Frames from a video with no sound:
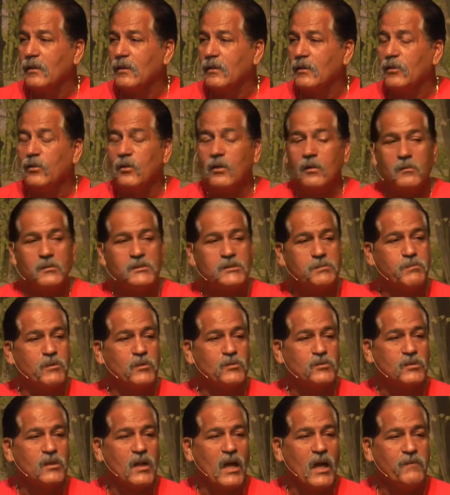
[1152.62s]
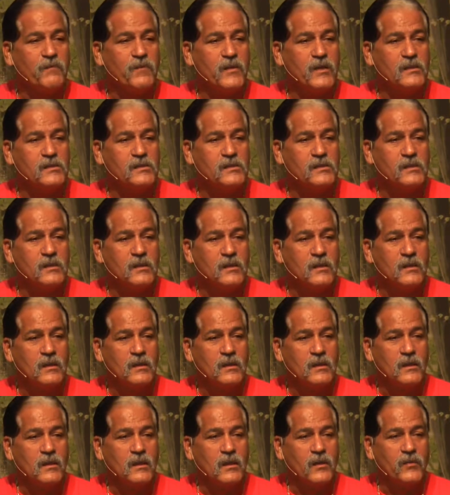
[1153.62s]
You know what a spiritual life is?
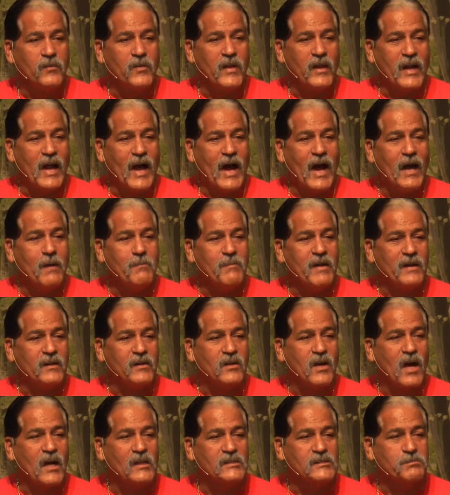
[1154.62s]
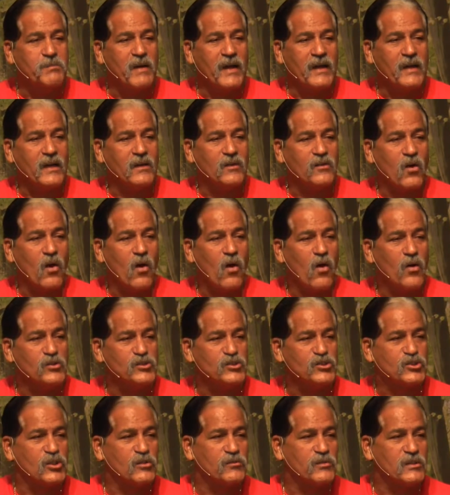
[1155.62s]
that I'm at God's beck and call
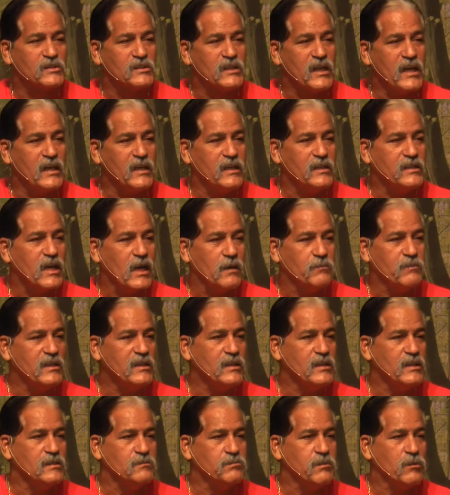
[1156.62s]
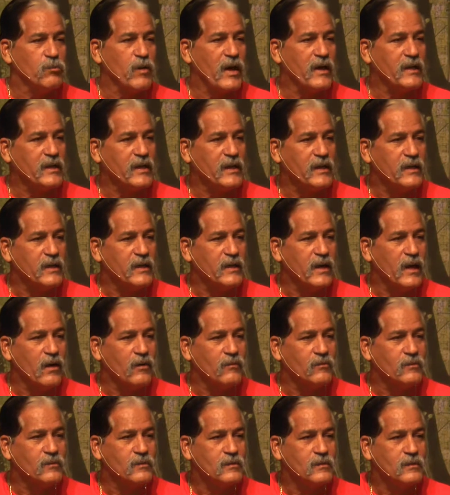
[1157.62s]
service anytime He needs me, right here and
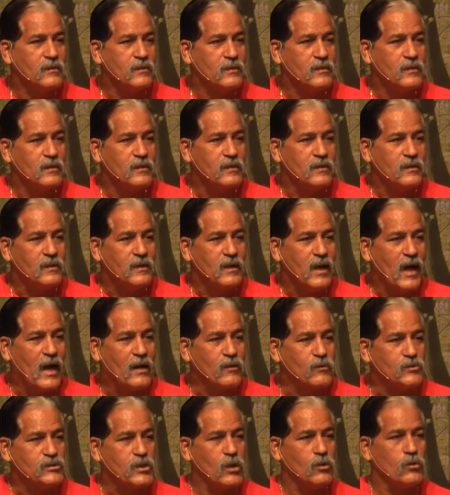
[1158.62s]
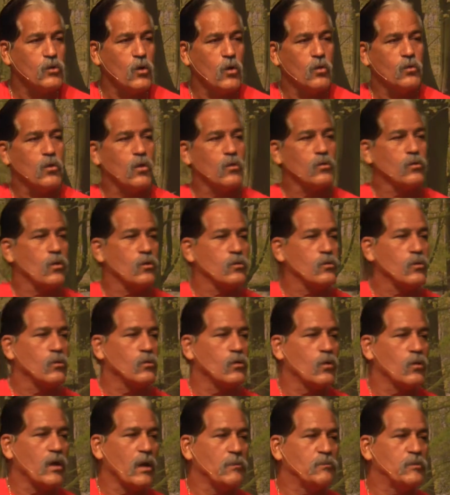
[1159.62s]
now. I don't say, no, no, no, no,
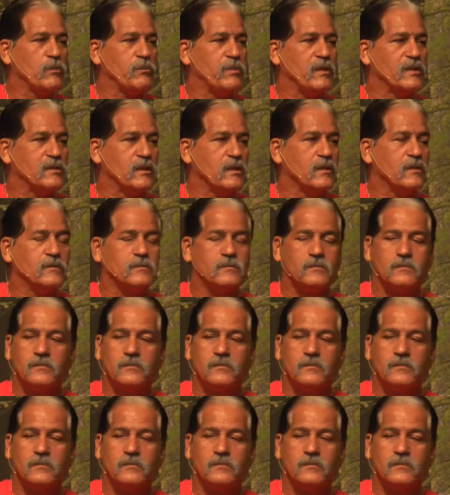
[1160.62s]
Lord, I'm too busy.